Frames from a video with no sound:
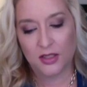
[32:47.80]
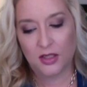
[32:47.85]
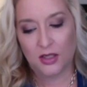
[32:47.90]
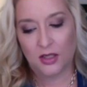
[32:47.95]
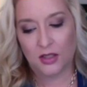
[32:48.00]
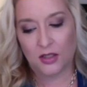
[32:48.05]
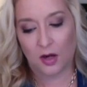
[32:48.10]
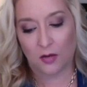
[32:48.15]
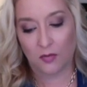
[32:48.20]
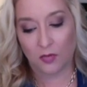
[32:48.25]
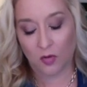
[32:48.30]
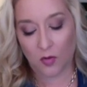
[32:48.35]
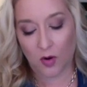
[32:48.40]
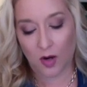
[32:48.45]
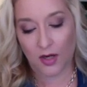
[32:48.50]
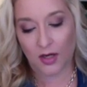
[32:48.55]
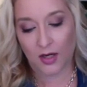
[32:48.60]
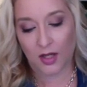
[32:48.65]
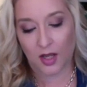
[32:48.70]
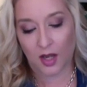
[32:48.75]
number
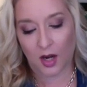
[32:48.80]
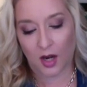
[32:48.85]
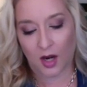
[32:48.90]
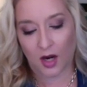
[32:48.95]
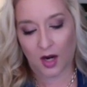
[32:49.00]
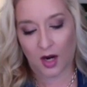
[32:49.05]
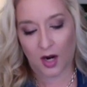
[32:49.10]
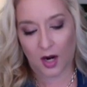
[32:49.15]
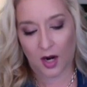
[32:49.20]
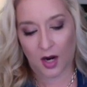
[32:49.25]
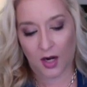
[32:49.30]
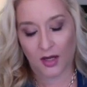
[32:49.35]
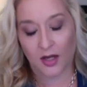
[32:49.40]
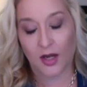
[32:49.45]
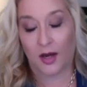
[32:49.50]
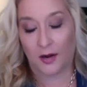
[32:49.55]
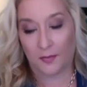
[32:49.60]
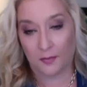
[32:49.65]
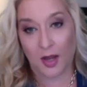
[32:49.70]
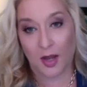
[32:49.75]
one I,
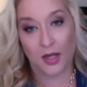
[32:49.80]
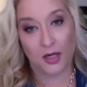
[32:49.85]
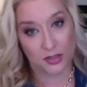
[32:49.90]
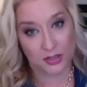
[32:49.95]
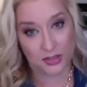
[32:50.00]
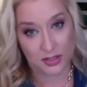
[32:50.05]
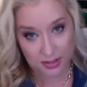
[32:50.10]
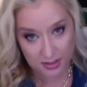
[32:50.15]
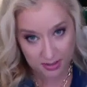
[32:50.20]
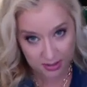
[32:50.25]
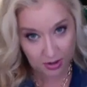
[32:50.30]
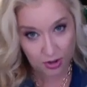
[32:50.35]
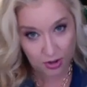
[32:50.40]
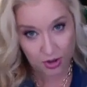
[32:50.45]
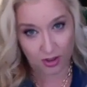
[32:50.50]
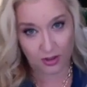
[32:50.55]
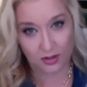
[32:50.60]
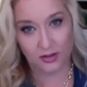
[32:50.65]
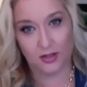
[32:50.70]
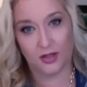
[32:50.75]
I made a
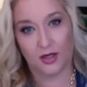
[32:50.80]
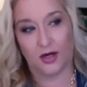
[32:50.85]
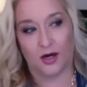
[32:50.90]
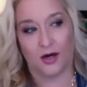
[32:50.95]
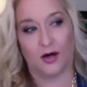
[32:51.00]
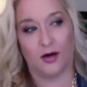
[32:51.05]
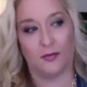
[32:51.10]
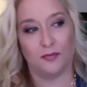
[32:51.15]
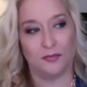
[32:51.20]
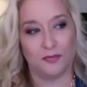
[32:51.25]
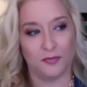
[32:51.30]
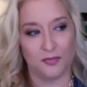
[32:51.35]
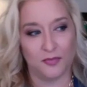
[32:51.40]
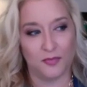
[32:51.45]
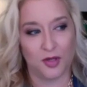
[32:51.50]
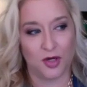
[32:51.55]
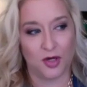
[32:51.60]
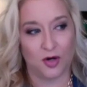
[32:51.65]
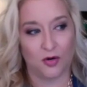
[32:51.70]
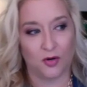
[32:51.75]
decision. Um,
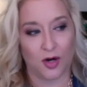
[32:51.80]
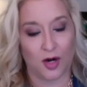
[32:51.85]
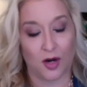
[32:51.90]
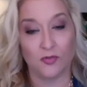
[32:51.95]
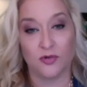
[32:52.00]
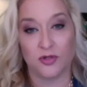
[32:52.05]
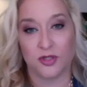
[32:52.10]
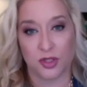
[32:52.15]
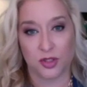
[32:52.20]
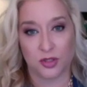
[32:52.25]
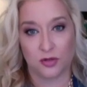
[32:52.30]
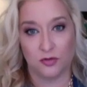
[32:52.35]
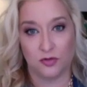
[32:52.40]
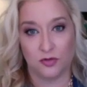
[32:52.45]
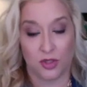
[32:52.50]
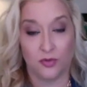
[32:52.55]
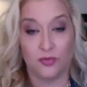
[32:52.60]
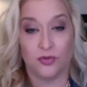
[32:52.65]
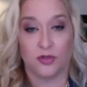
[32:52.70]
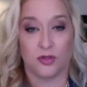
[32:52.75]
you know, I was
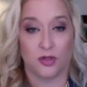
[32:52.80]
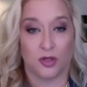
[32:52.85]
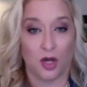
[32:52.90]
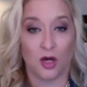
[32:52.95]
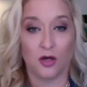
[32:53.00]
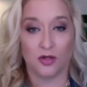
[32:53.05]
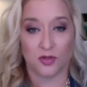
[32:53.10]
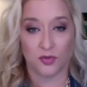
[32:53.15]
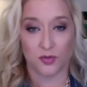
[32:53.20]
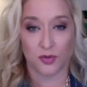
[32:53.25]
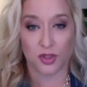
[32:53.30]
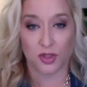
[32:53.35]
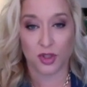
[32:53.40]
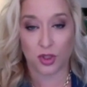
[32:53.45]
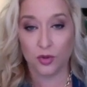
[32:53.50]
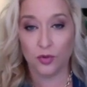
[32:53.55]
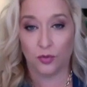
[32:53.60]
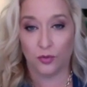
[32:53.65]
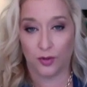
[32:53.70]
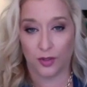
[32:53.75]
she was the youngest was
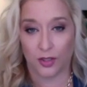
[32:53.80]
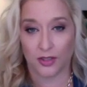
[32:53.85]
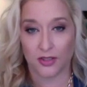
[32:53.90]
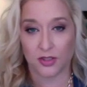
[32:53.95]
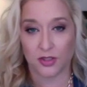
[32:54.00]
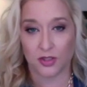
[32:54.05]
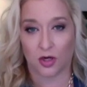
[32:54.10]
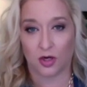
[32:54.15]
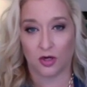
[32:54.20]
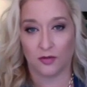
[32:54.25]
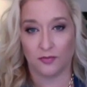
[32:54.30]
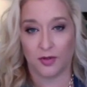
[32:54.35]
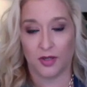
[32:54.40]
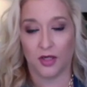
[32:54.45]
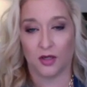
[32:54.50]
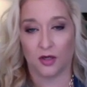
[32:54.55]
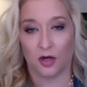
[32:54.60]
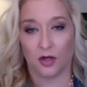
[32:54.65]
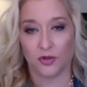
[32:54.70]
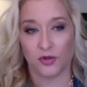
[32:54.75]
two when I started
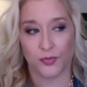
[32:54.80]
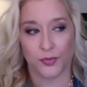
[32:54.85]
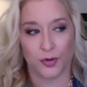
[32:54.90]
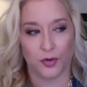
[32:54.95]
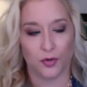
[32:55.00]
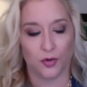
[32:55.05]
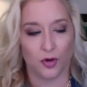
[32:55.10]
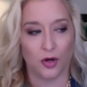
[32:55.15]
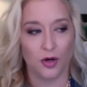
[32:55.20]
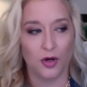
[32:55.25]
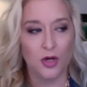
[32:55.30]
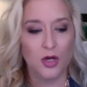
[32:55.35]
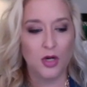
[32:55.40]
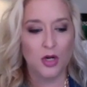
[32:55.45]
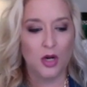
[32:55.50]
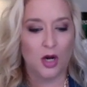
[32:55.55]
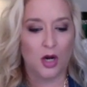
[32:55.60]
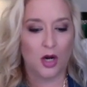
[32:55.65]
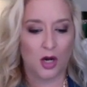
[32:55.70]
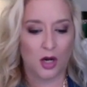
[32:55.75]
being an entrepreneur,
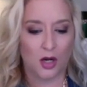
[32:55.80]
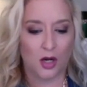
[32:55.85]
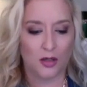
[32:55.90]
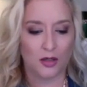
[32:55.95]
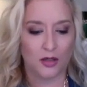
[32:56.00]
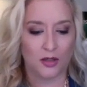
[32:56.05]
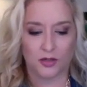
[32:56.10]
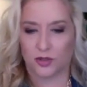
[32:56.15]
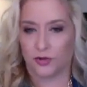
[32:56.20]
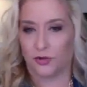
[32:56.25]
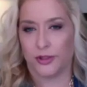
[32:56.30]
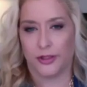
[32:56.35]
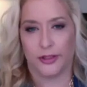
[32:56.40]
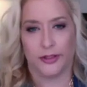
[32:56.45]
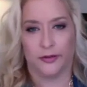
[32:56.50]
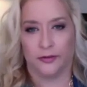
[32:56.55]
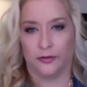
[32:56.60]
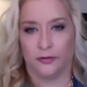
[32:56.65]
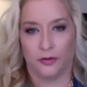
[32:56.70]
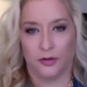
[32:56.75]
uh, and so she
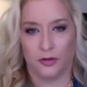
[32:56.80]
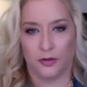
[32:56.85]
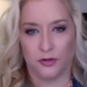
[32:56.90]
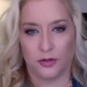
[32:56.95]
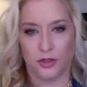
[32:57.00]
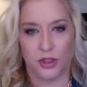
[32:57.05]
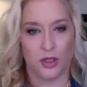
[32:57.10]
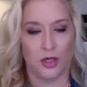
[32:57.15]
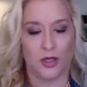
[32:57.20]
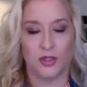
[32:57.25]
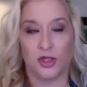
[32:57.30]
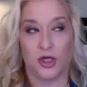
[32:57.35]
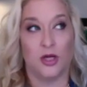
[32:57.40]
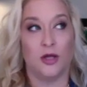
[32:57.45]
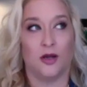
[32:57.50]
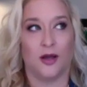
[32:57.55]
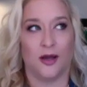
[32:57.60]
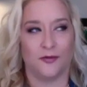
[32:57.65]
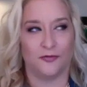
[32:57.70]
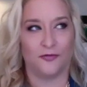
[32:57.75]
didn't. She,
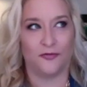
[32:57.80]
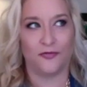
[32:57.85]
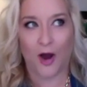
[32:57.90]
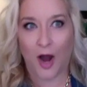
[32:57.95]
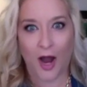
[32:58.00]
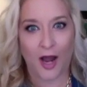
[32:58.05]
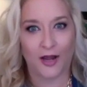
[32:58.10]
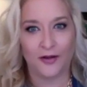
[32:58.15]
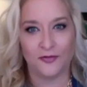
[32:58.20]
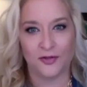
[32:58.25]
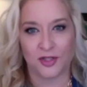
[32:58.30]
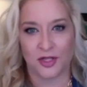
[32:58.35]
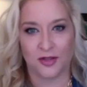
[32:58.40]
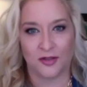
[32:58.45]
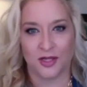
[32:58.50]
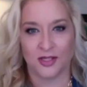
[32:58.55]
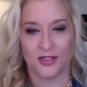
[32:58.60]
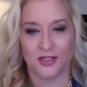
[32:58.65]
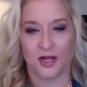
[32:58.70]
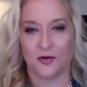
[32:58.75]
she at five, she
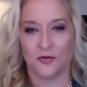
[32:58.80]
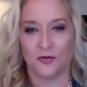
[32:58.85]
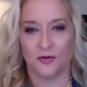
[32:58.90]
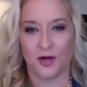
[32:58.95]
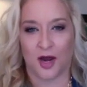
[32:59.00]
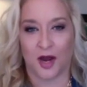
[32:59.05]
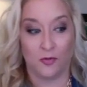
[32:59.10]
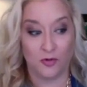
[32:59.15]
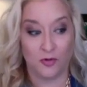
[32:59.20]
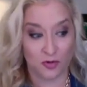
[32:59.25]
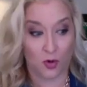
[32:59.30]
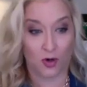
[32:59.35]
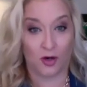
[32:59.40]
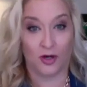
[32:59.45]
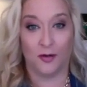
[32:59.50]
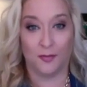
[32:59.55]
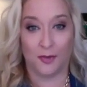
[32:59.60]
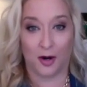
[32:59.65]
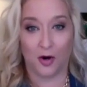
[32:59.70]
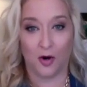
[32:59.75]
thinks I I was working
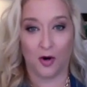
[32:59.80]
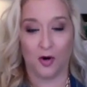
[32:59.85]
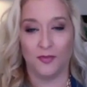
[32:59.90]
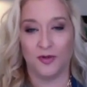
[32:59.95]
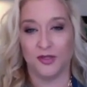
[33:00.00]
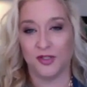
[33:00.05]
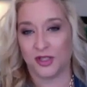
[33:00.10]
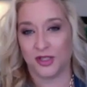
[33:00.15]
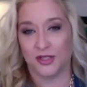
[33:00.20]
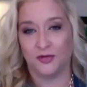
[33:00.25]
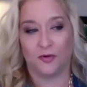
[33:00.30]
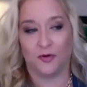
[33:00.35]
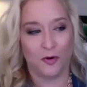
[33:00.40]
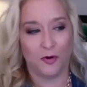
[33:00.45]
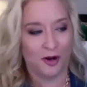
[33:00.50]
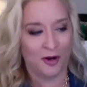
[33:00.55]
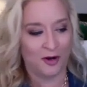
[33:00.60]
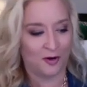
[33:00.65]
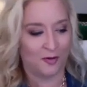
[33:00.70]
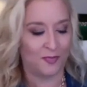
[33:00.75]
in my home, and she
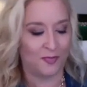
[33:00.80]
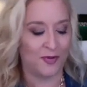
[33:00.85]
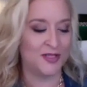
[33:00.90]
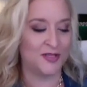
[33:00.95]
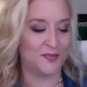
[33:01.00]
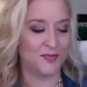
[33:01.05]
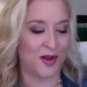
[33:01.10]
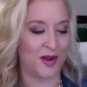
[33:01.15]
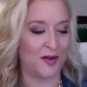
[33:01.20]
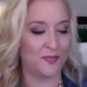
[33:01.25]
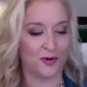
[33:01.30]
wrote on her piece of paper